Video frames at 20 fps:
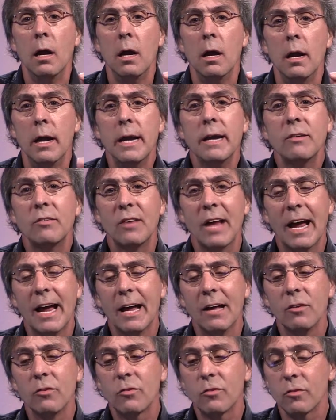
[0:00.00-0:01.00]
he
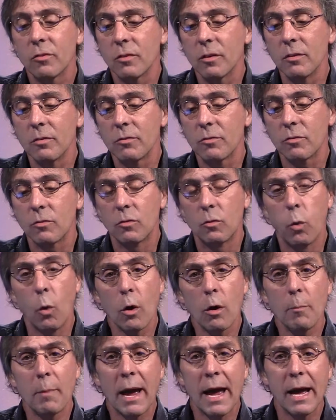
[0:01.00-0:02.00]
says, this
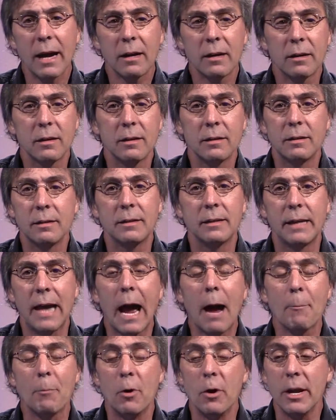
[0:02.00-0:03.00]
quarterback
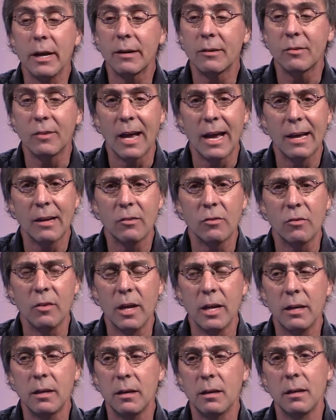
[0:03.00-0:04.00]
Kaepernick says
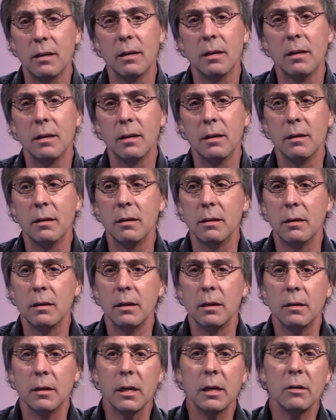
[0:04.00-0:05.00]
that
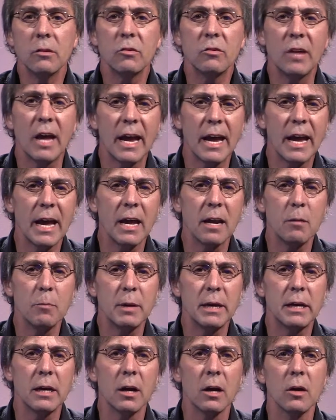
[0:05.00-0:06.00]
he didn't stand
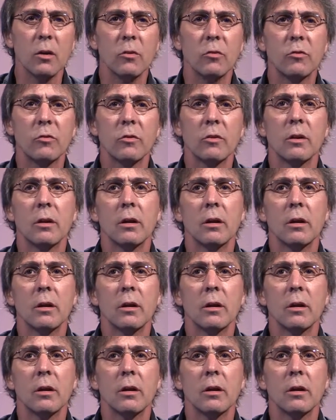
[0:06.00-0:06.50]
because